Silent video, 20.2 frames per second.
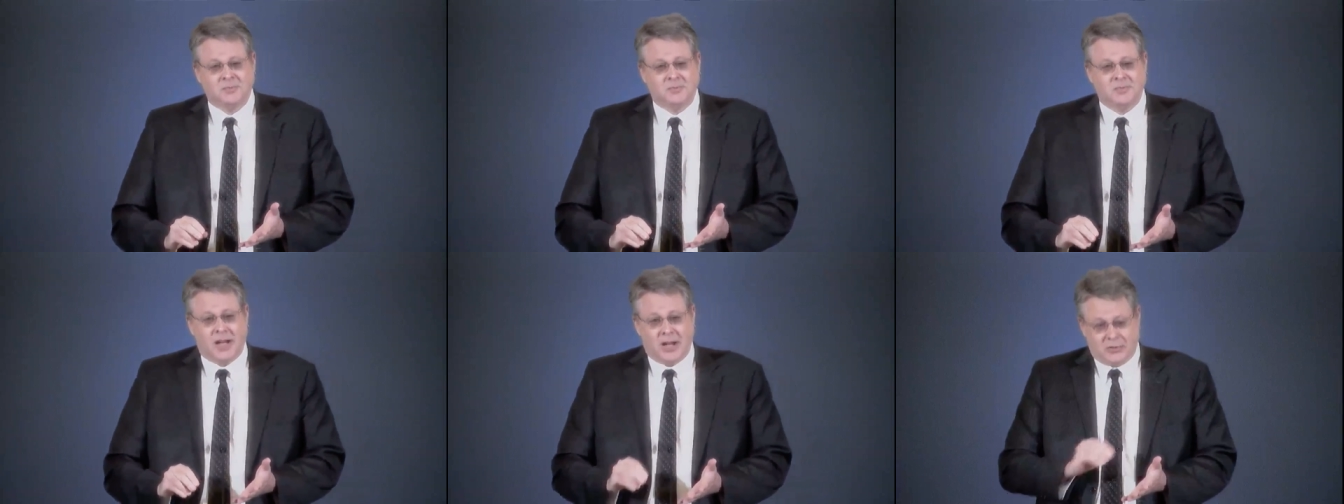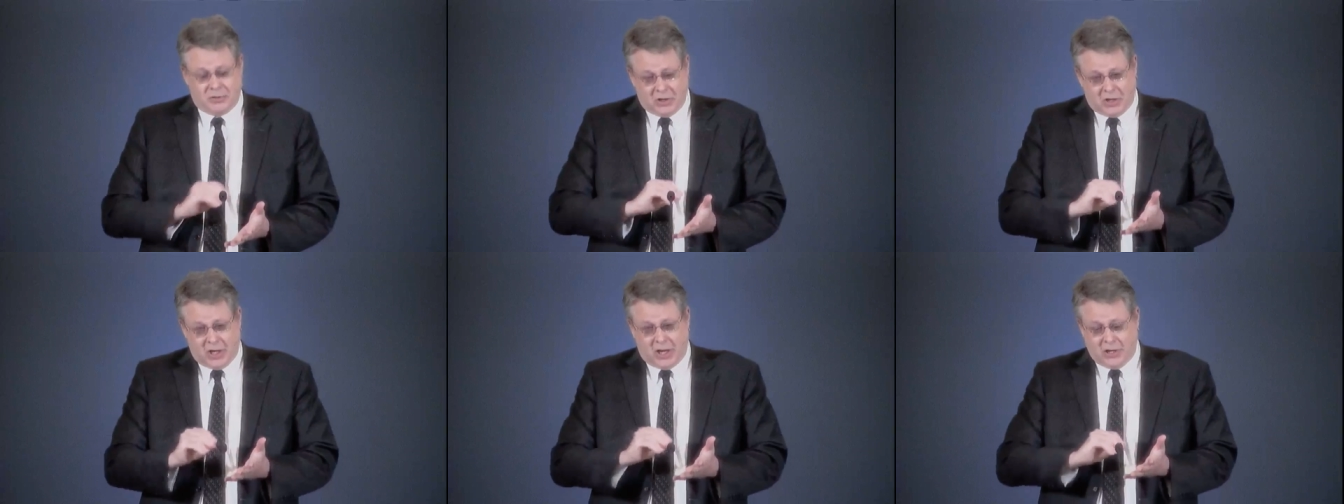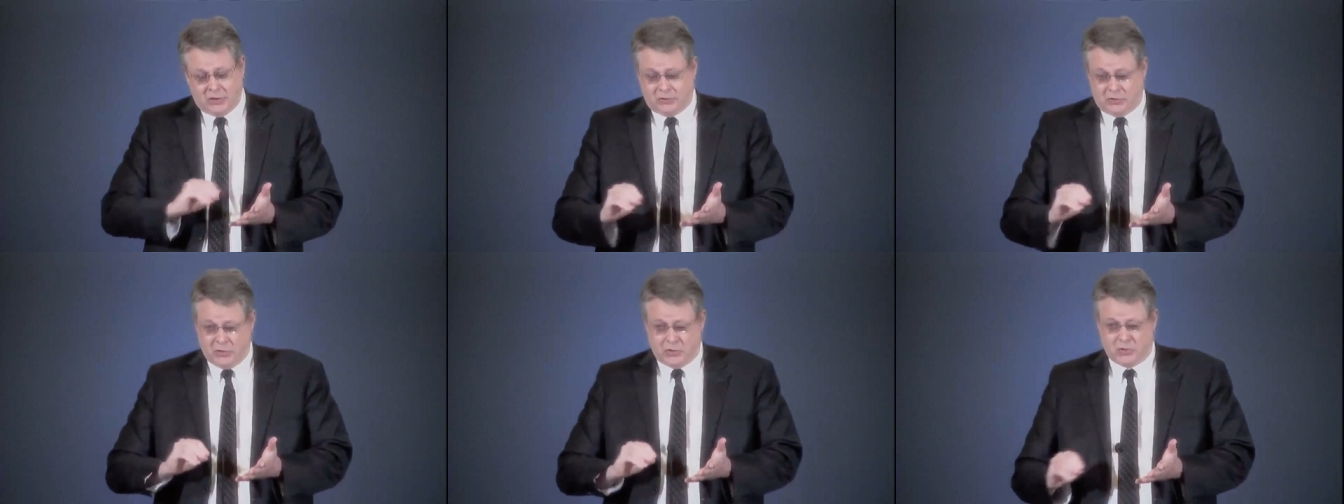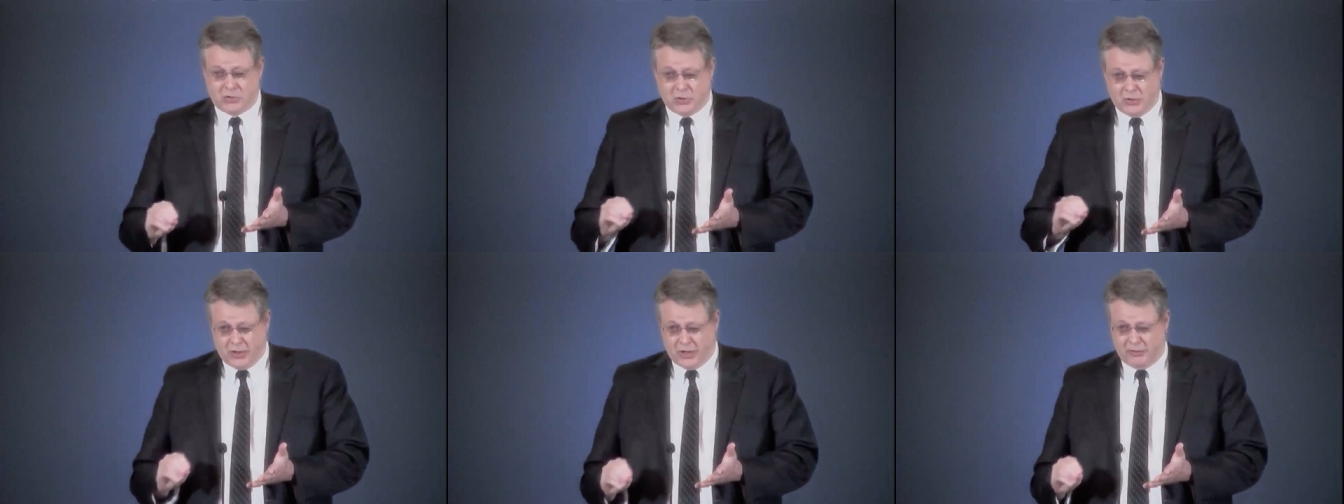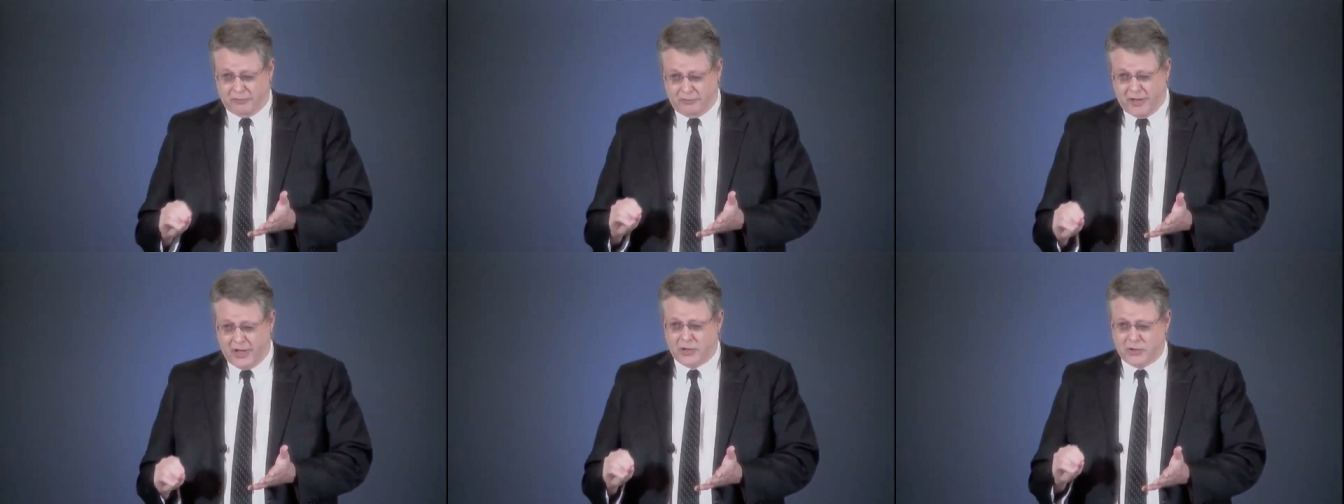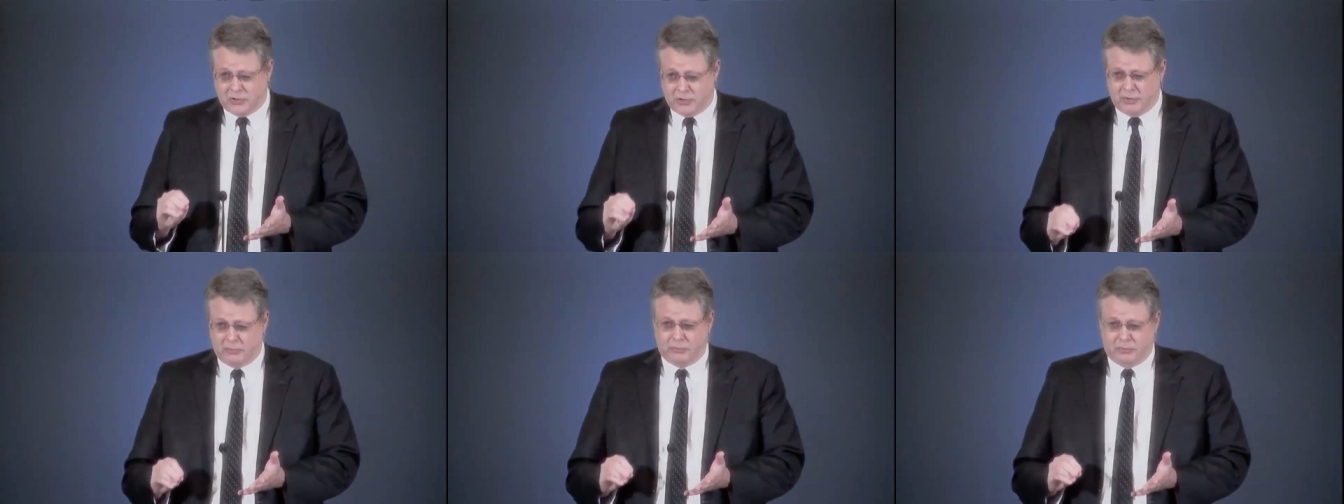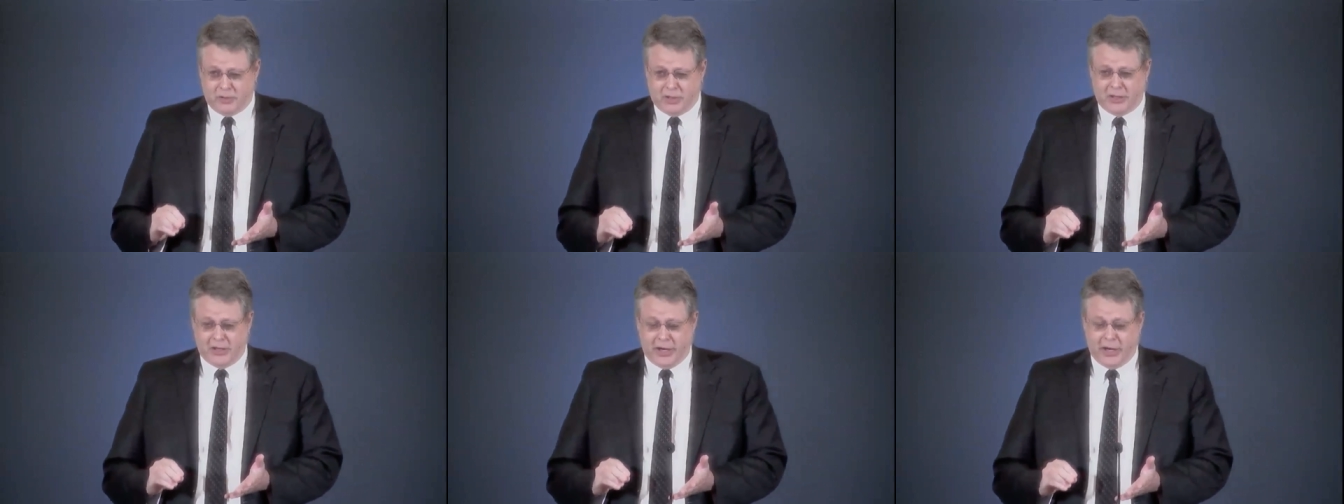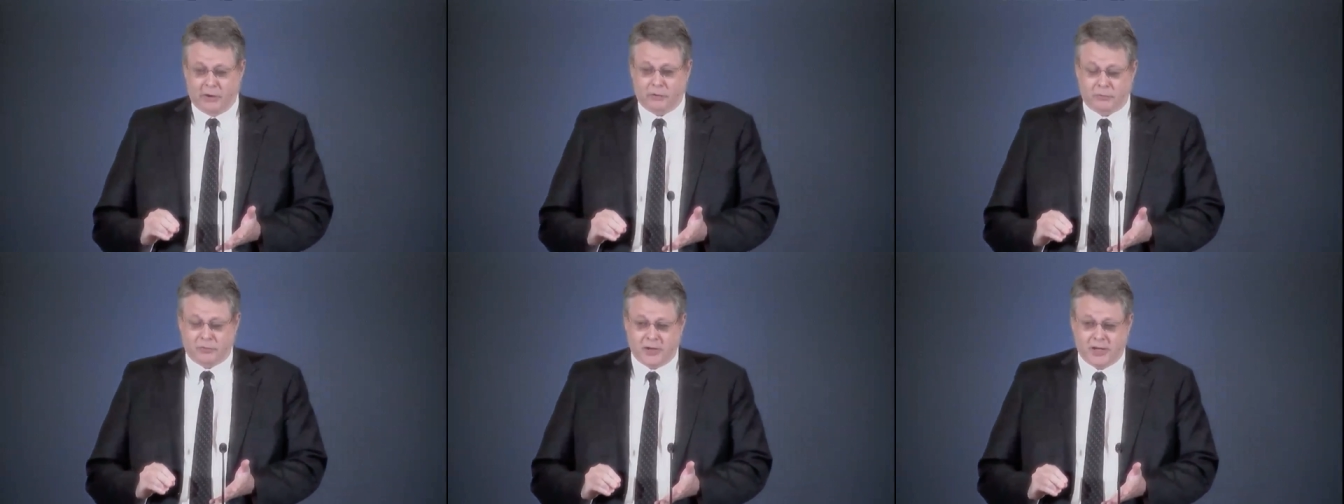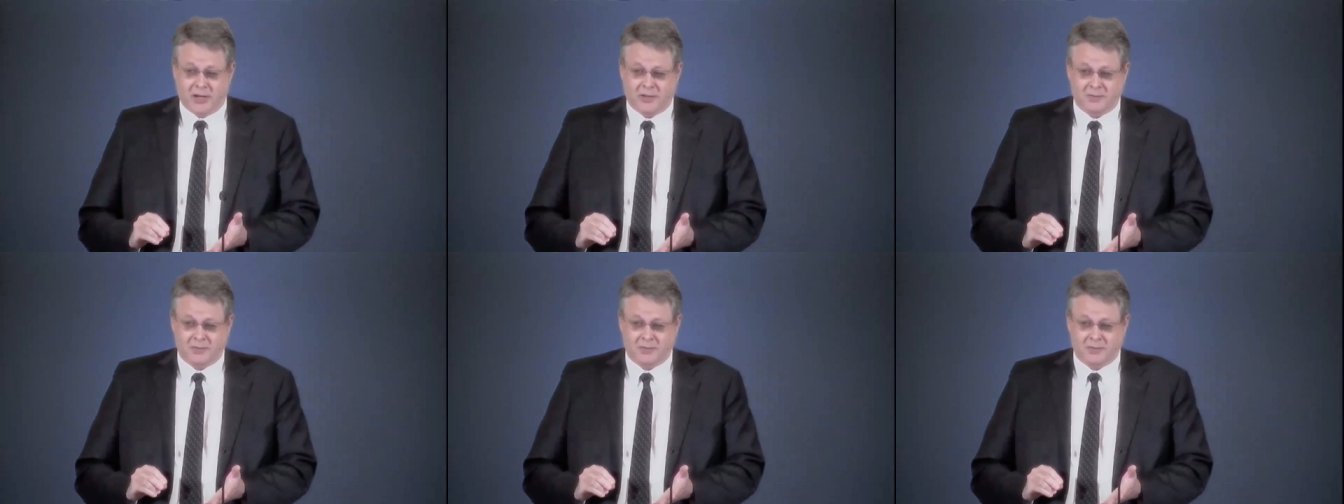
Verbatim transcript: at the Constitutional Convention in Philadelphia.